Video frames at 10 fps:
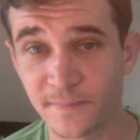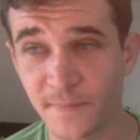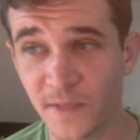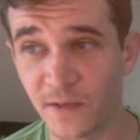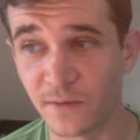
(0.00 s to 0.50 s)

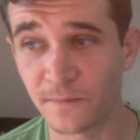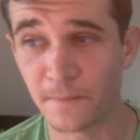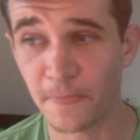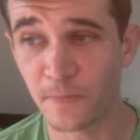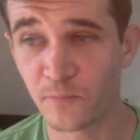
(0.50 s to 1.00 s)
You know,
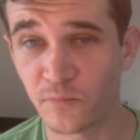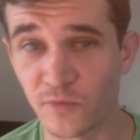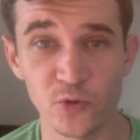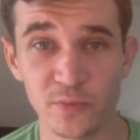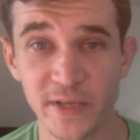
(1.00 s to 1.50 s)

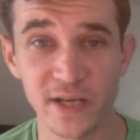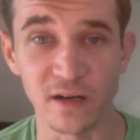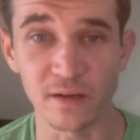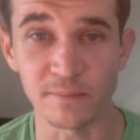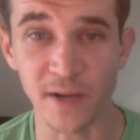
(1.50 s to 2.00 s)
you and me
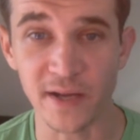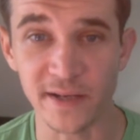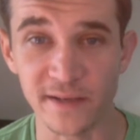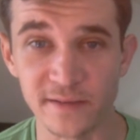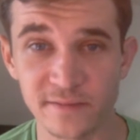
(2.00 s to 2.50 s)
aren't
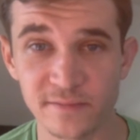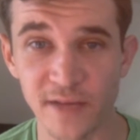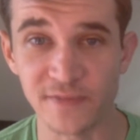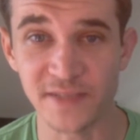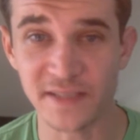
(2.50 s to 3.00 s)
buying
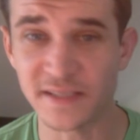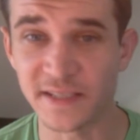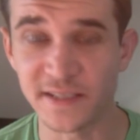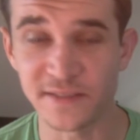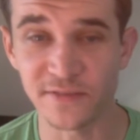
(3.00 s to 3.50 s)

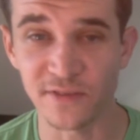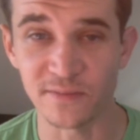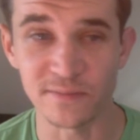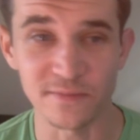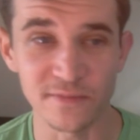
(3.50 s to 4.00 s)
F-16s
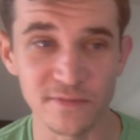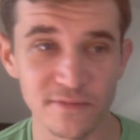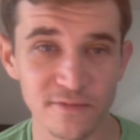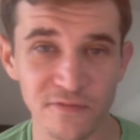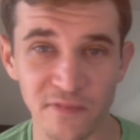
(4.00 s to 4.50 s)

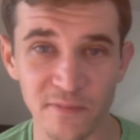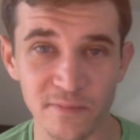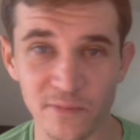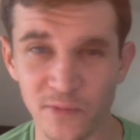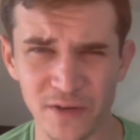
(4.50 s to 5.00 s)

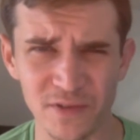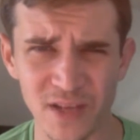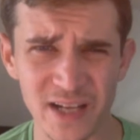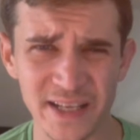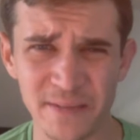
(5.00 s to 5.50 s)
from whatever
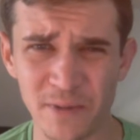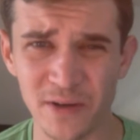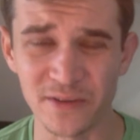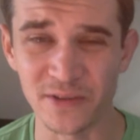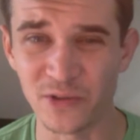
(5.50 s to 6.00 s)
Lockheed
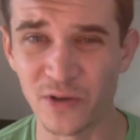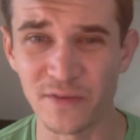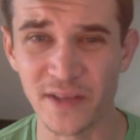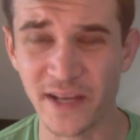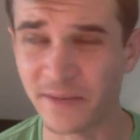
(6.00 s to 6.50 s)
Martin or
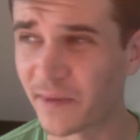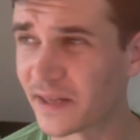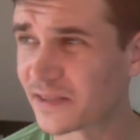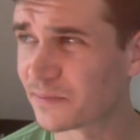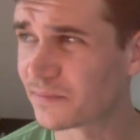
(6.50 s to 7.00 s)
whoever the heck
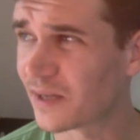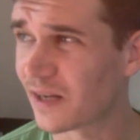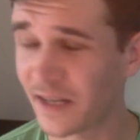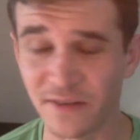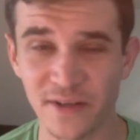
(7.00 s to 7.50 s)
makes them.
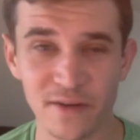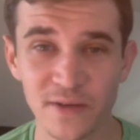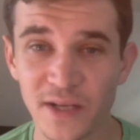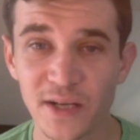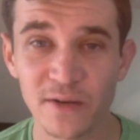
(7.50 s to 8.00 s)
I don't know.
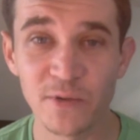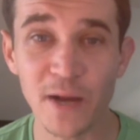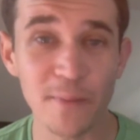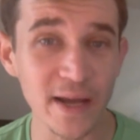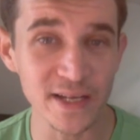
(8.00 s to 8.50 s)
We're
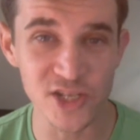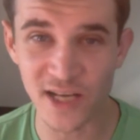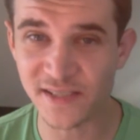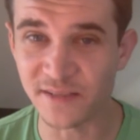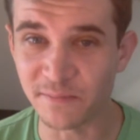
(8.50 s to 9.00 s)
not buying
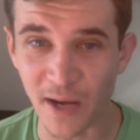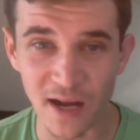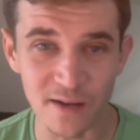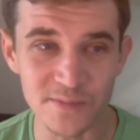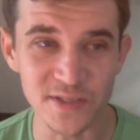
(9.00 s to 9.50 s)
jets and
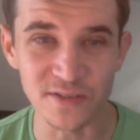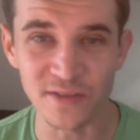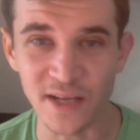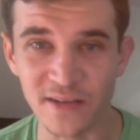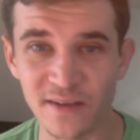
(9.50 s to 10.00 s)
bombs
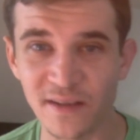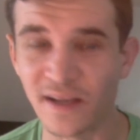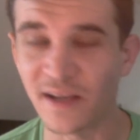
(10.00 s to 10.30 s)
and